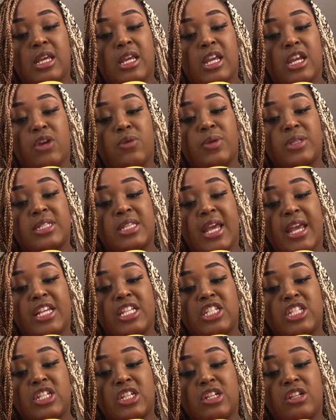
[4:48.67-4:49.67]

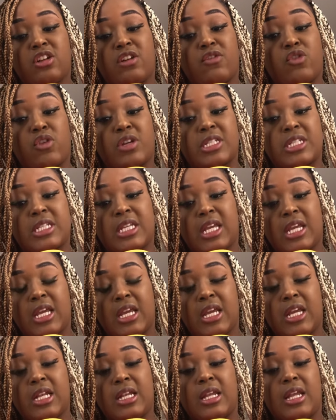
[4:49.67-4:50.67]
irritation of your
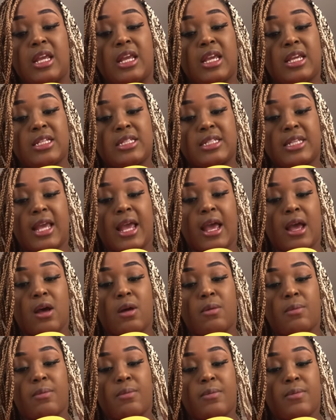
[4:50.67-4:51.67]
skin and
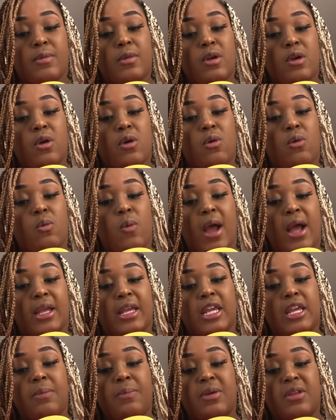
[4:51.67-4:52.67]
scalp while
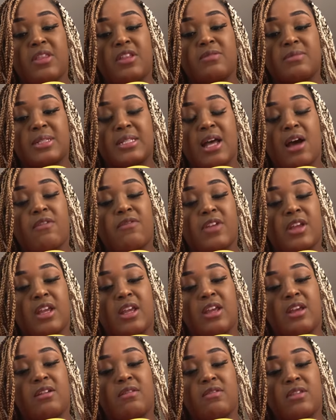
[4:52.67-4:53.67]
keeping them soft and
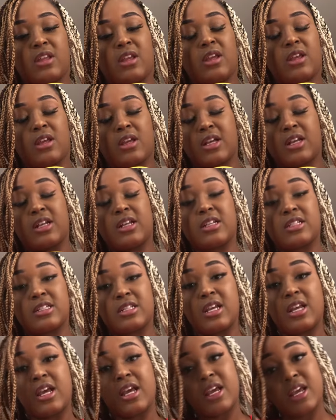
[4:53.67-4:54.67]
healthy. Because
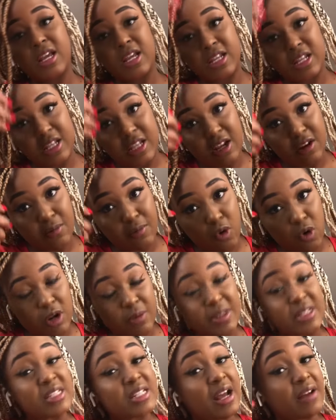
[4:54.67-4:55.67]
they're going to
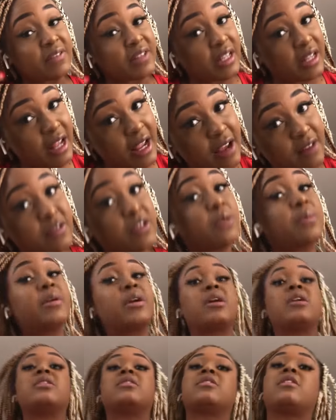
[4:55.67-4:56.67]
be soft and healthy
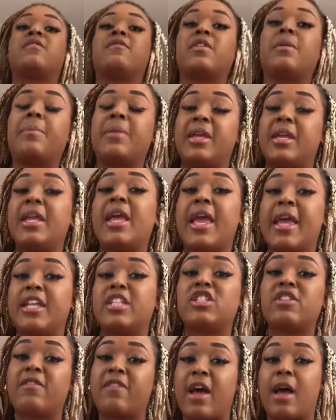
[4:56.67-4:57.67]
because of the
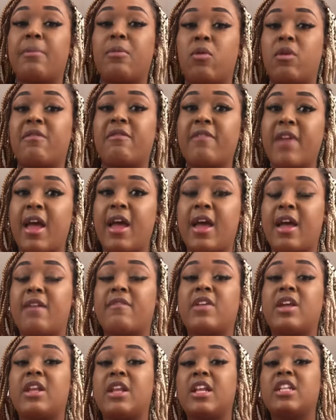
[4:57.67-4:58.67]
pH five point five,
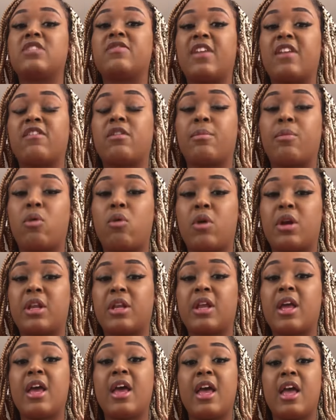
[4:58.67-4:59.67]
and that is very
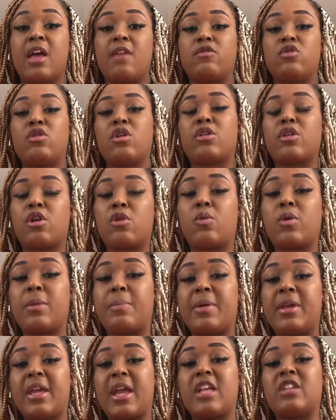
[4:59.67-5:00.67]
important. If you don't know what
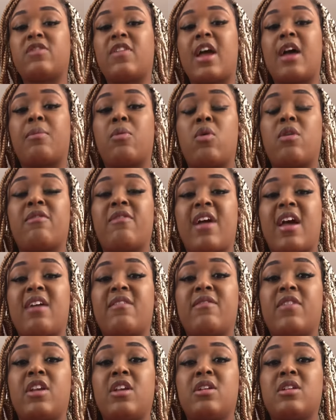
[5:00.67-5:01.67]
pH five point five
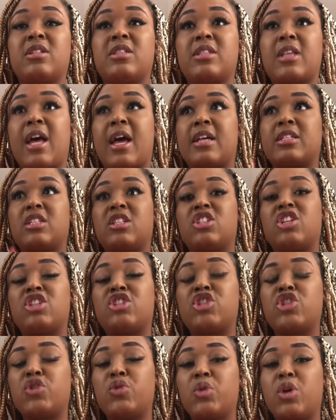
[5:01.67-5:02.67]
is, I
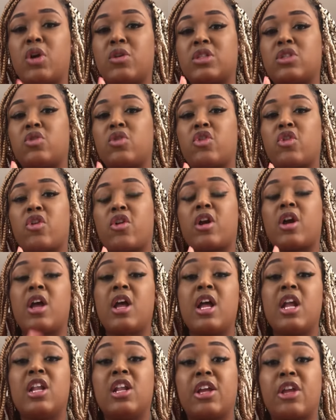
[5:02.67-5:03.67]
suggest you go to your,
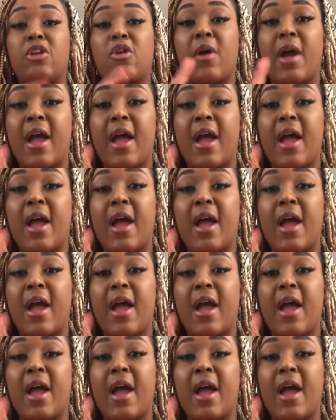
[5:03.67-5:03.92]
look in your